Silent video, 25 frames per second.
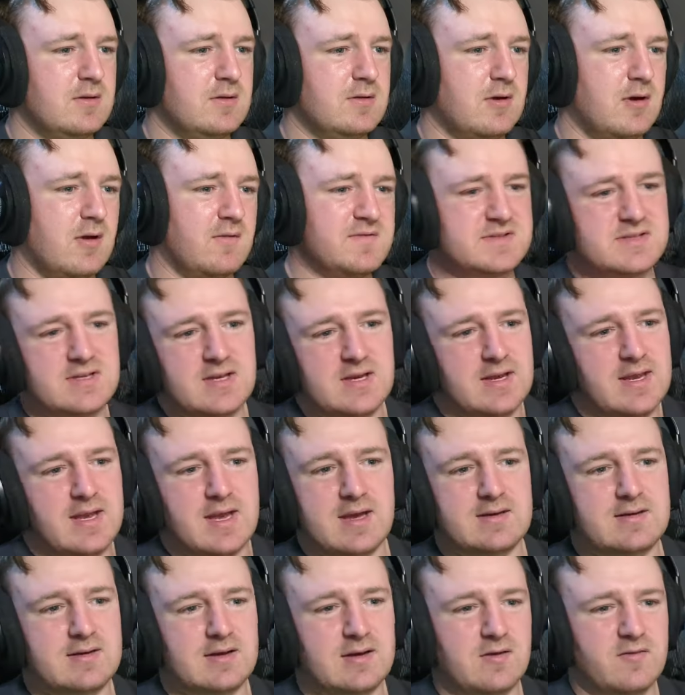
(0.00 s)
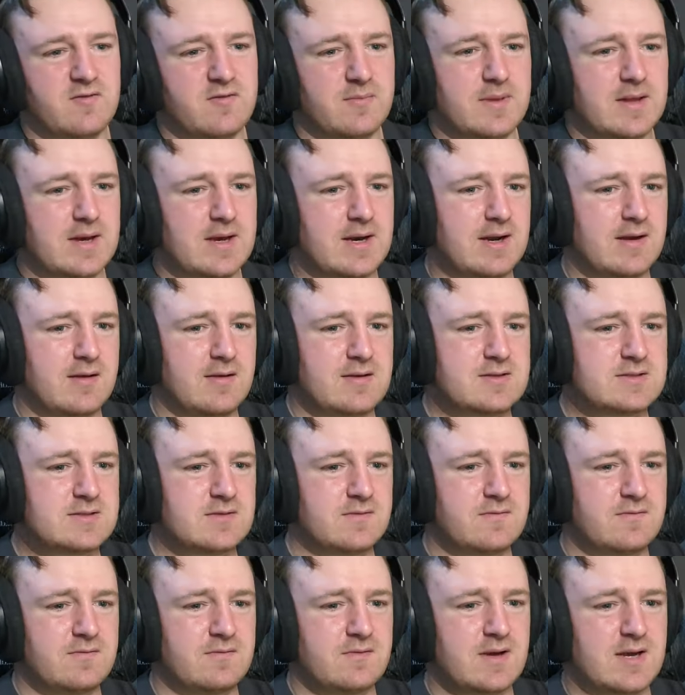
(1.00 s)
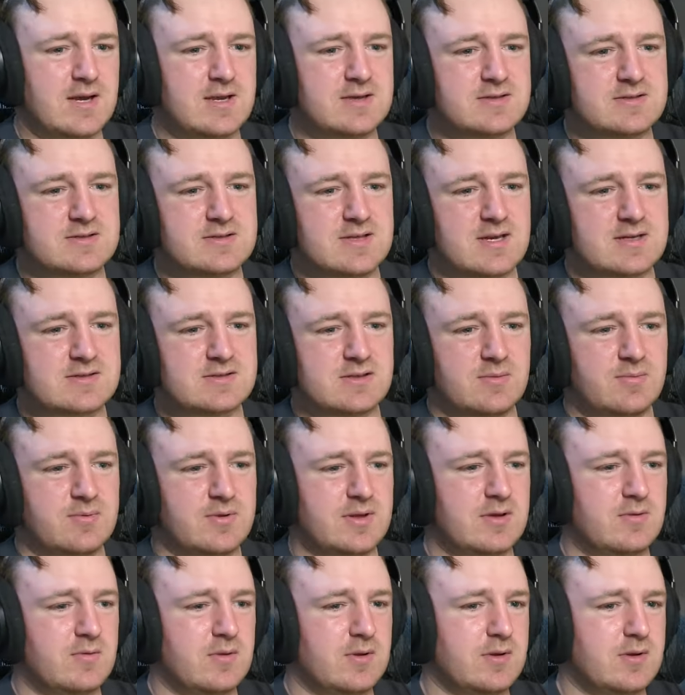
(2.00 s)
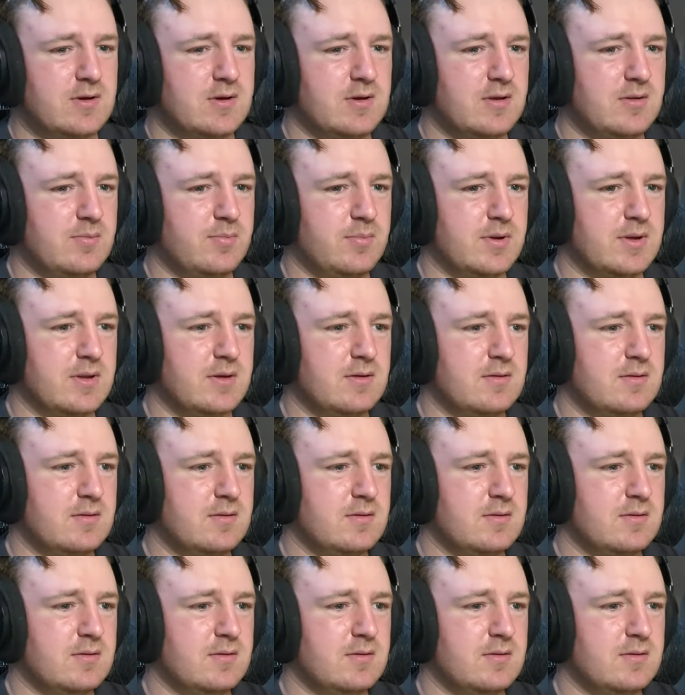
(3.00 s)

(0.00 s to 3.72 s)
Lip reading: Obviously, I can't tell from the highlights if Hines is actually playing well or not, but.